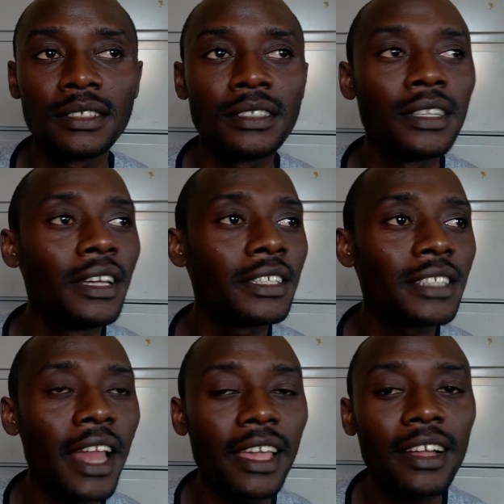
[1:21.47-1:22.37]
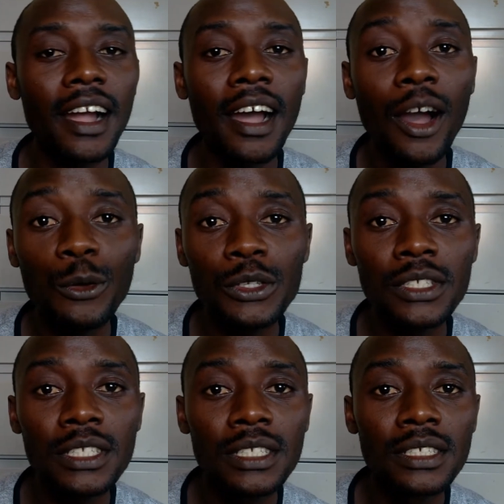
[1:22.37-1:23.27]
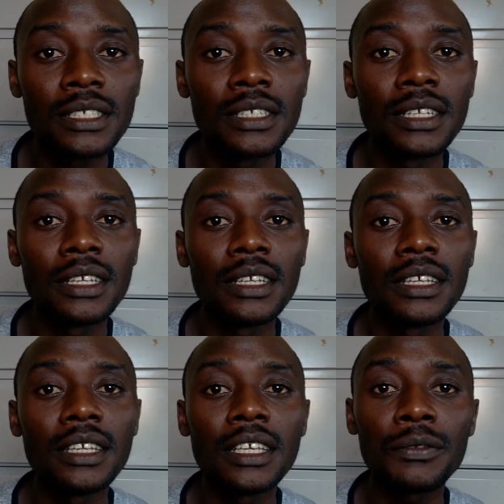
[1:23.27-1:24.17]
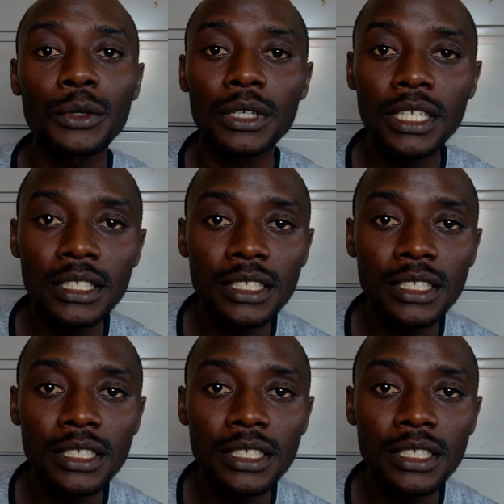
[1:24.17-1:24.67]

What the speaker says: It's like a house. If you clean it